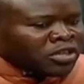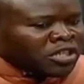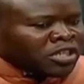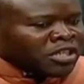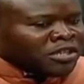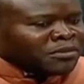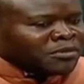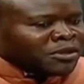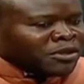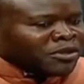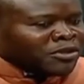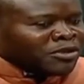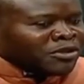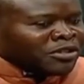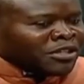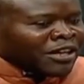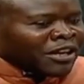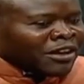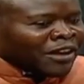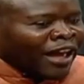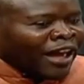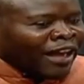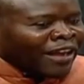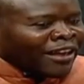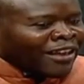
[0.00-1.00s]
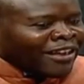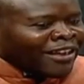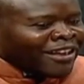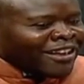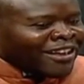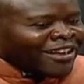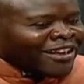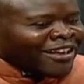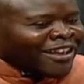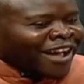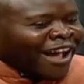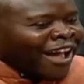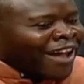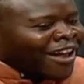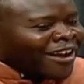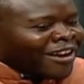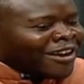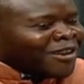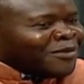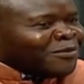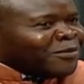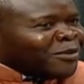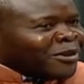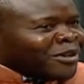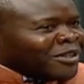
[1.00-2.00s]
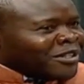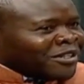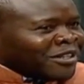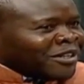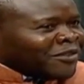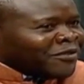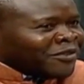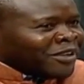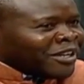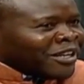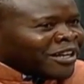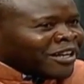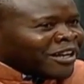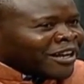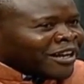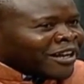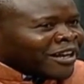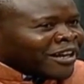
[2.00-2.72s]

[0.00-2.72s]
because I entered politics at a very young